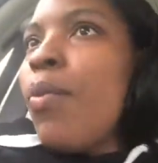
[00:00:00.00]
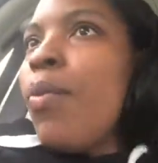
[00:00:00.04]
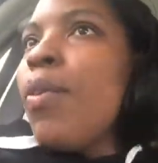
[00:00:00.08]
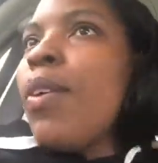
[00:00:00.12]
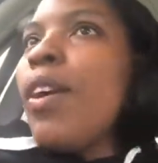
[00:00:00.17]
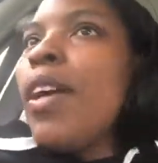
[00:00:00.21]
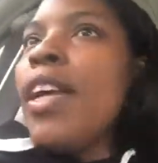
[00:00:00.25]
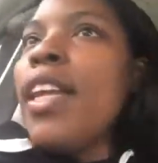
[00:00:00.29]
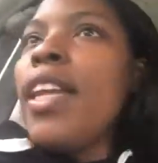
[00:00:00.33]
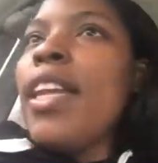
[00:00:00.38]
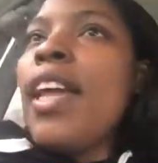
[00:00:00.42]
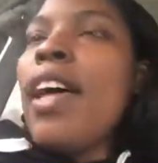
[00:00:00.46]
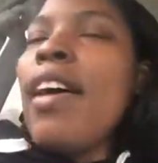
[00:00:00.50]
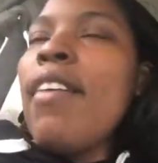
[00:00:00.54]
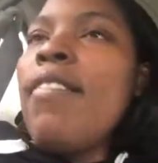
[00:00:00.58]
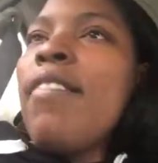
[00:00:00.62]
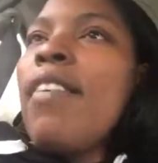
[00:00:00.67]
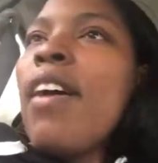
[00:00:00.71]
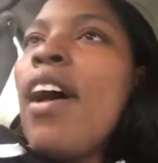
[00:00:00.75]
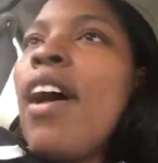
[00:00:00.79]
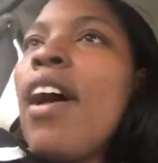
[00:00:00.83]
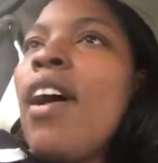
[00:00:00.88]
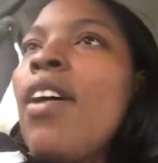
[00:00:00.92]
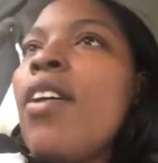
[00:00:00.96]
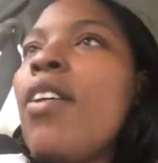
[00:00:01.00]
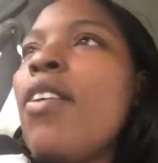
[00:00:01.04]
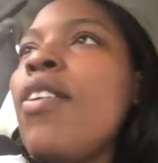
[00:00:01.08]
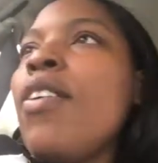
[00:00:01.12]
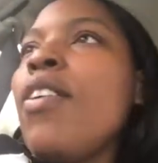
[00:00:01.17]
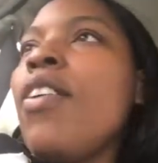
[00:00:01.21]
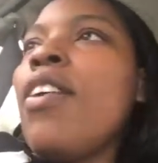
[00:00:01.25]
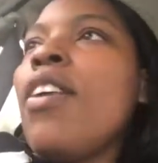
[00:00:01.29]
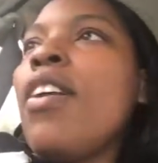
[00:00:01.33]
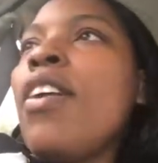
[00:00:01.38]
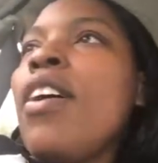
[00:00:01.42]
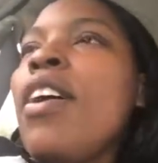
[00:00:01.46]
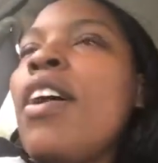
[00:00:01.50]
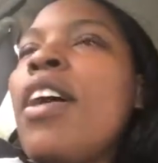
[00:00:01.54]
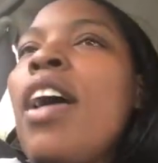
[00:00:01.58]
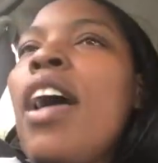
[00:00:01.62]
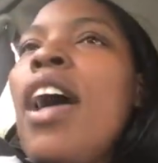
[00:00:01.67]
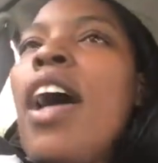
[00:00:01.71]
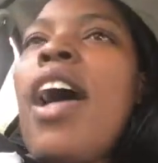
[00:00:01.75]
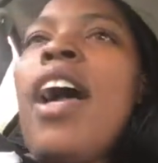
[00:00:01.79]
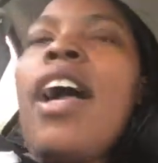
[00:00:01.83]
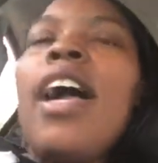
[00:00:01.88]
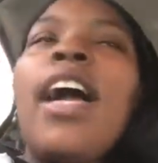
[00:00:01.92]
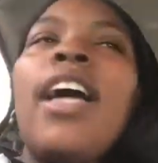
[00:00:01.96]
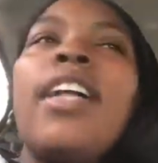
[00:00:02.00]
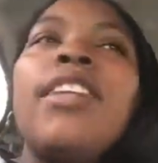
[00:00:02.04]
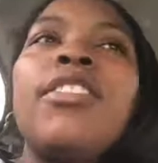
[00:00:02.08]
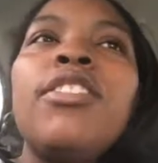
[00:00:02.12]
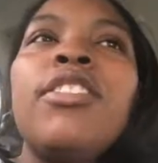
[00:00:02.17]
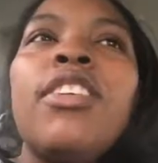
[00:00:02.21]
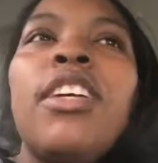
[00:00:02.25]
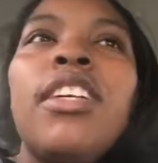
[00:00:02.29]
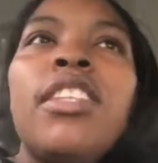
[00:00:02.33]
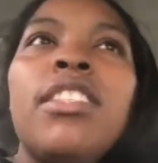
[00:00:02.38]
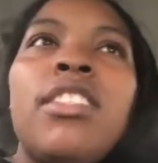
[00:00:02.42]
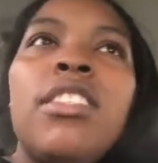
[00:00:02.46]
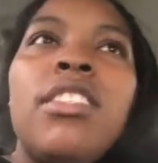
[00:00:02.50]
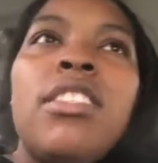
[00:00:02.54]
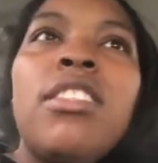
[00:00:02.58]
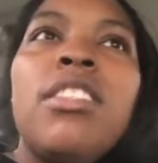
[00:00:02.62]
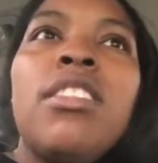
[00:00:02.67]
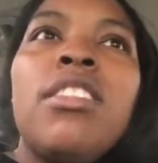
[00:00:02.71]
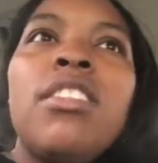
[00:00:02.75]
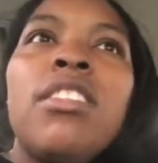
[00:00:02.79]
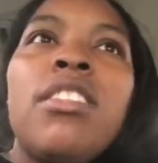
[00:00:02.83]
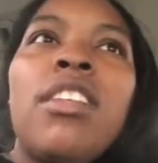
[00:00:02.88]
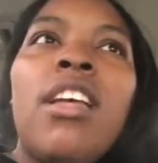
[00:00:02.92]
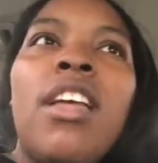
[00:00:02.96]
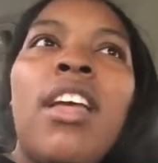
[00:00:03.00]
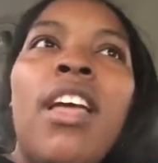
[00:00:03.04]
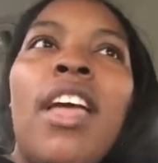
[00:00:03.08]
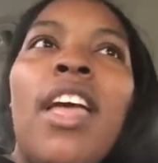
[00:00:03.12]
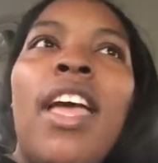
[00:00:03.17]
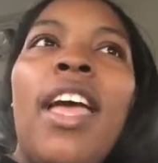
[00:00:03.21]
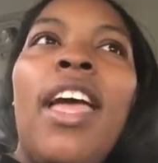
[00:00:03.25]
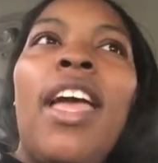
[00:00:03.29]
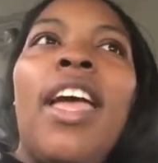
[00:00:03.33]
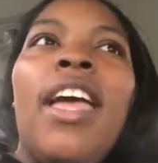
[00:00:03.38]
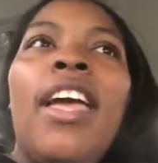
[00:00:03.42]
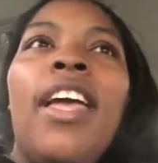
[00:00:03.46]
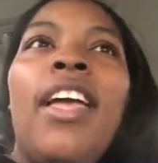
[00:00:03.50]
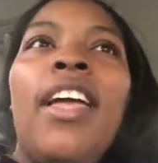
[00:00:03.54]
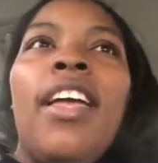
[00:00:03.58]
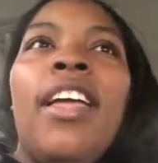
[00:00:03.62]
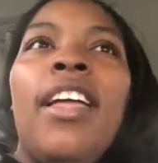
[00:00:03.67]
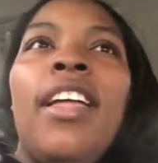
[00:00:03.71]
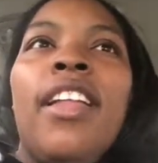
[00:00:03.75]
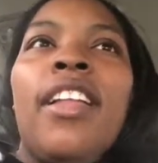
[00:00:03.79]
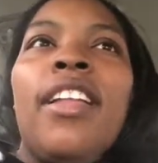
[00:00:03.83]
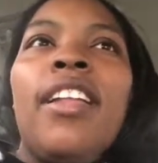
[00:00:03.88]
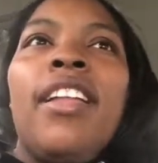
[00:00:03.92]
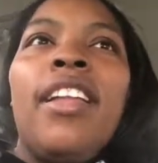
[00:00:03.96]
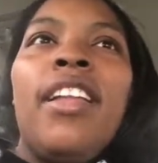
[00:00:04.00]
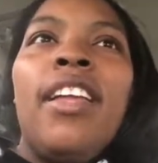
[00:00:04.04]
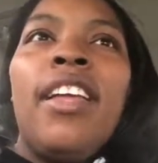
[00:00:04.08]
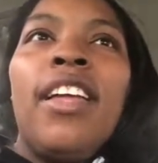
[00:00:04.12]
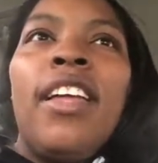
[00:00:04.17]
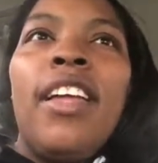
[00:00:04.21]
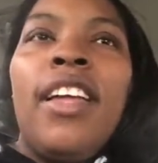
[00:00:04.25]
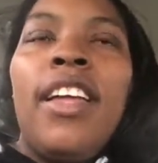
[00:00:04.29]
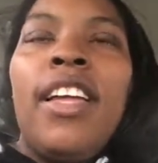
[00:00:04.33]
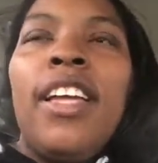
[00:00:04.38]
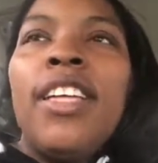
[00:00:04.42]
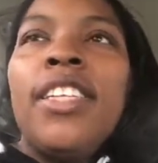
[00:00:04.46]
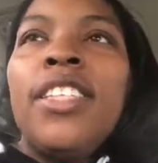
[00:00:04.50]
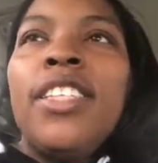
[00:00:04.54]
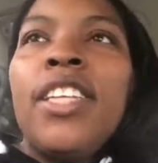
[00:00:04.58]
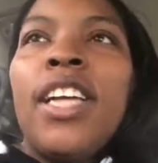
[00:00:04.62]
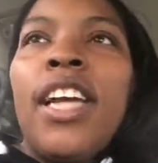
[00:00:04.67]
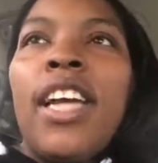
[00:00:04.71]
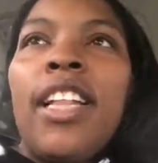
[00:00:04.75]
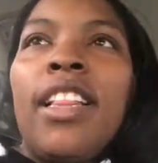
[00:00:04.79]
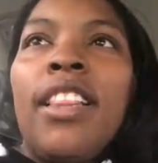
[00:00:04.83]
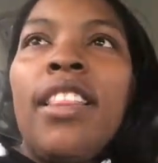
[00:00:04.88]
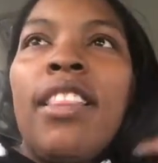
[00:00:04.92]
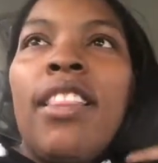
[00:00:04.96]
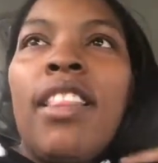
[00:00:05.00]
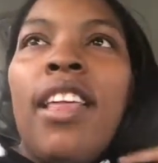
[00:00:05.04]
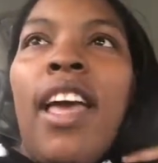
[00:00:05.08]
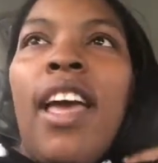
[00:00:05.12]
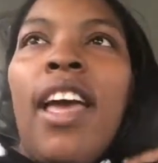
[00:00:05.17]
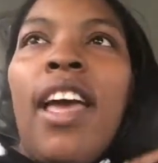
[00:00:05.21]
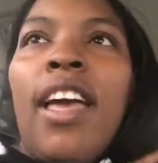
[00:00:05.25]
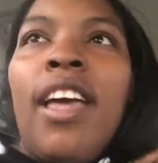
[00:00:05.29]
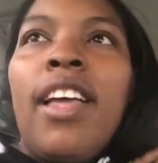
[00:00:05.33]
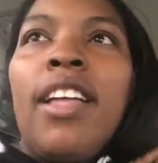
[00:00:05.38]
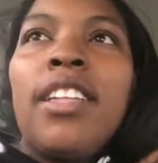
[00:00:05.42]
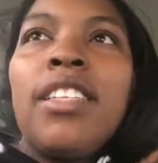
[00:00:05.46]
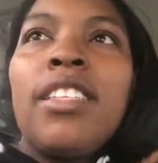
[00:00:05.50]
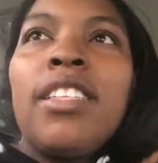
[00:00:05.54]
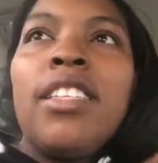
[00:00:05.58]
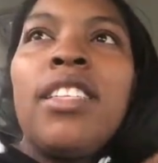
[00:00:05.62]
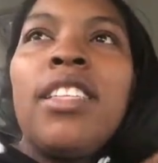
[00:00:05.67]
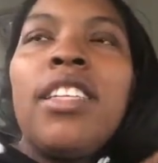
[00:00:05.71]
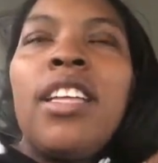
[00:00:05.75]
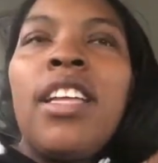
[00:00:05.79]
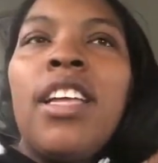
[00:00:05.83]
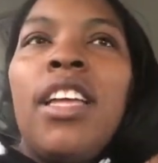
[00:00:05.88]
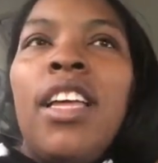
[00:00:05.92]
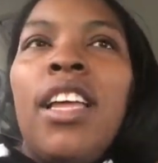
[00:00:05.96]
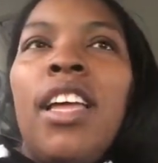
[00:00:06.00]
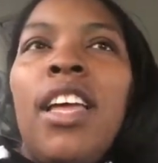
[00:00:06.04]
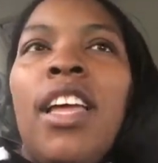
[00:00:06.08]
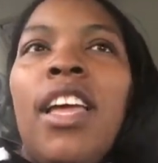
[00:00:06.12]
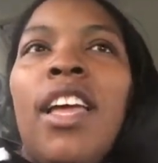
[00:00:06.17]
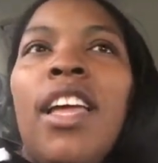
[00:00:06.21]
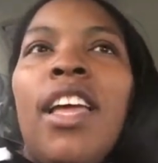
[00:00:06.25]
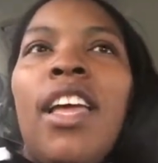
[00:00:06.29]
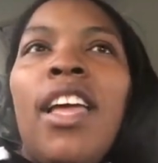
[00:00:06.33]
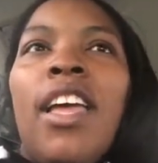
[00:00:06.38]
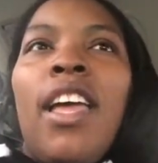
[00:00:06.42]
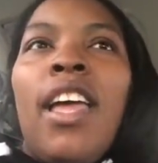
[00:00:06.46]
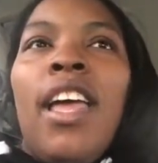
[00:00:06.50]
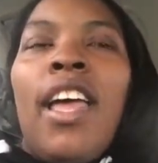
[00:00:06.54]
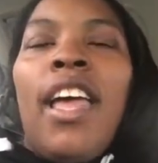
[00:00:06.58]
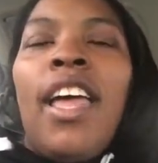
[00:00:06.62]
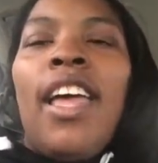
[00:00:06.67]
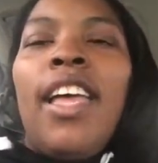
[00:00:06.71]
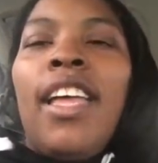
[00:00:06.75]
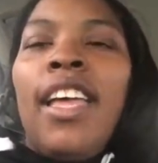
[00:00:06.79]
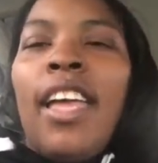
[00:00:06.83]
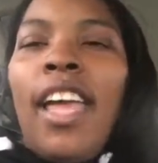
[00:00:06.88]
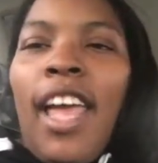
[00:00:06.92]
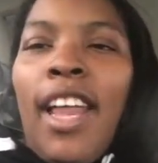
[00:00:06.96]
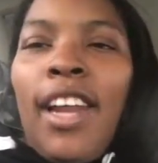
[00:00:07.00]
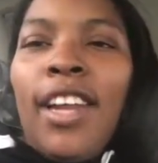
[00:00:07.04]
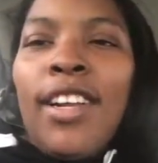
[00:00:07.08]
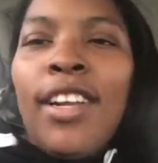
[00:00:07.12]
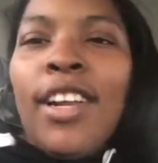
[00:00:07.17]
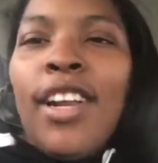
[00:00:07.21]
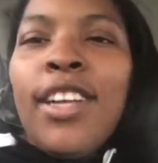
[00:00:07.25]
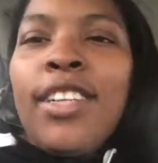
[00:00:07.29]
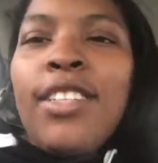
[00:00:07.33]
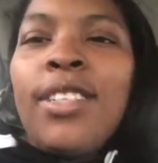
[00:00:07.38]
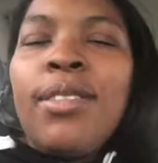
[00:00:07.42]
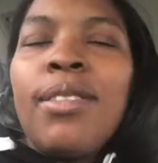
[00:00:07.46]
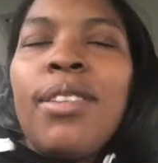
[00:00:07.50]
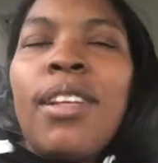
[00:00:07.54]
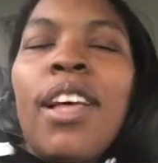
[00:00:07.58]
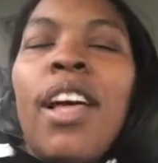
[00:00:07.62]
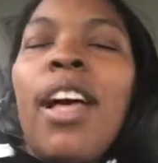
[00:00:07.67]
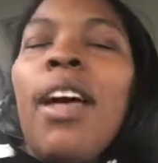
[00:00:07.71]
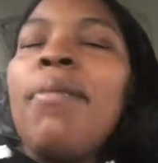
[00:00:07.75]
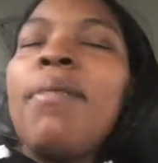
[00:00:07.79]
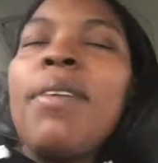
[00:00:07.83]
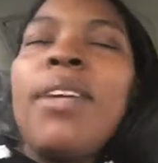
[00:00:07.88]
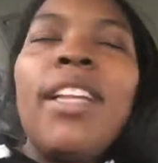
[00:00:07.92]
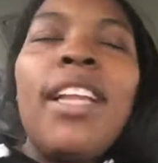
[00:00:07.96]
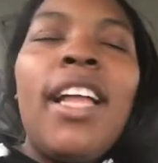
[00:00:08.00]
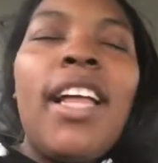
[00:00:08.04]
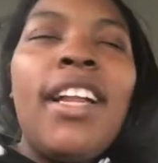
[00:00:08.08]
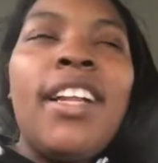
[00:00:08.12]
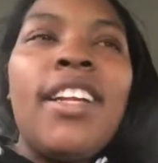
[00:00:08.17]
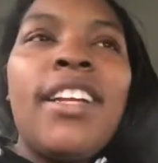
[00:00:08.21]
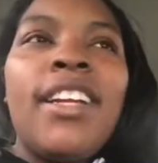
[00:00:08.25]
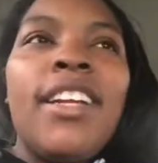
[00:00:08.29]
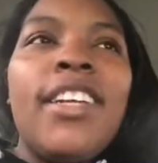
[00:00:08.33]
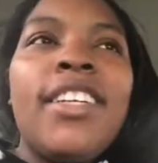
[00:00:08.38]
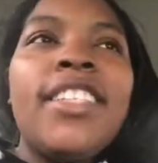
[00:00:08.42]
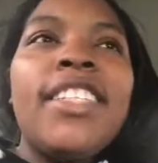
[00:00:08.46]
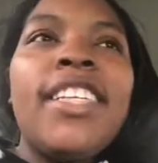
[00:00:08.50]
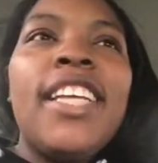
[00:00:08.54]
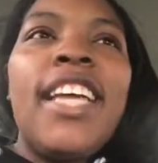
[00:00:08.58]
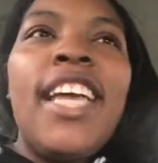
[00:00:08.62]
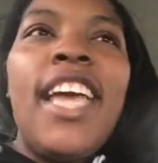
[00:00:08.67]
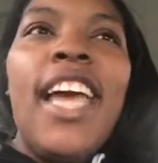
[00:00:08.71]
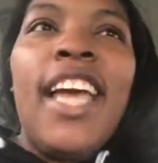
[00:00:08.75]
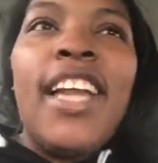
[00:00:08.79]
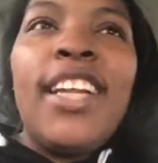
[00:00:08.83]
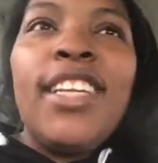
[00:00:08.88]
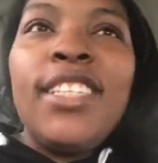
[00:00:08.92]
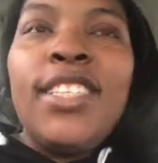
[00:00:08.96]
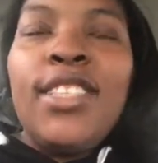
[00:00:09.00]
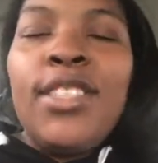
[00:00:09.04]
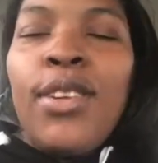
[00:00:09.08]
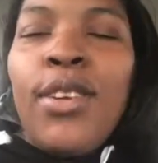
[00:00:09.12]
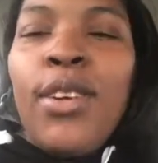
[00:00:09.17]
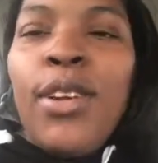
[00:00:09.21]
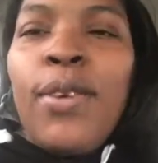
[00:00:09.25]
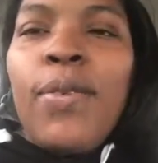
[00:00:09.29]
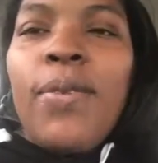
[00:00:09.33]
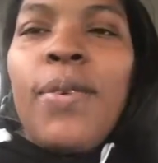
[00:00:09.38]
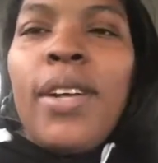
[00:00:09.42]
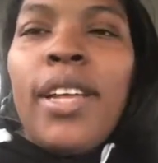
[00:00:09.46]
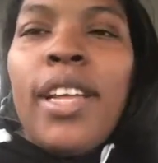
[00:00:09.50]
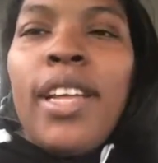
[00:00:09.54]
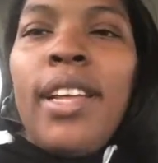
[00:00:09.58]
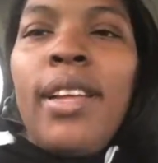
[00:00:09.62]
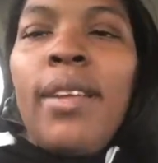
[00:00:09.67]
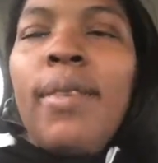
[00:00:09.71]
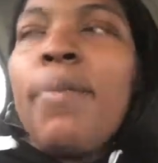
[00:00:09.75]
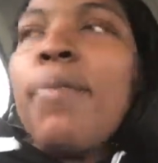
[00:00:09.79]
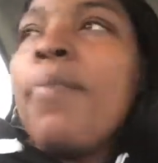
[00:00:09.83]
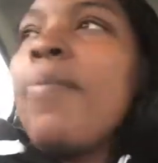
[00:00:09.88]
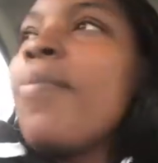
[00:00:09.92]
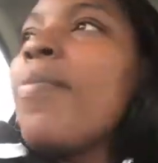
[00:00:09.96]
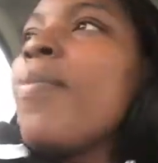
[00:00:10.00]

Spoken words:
he left out. I got undressed, and he checked that. And he had a nurse. I mean, not a nurse. He had a student with him,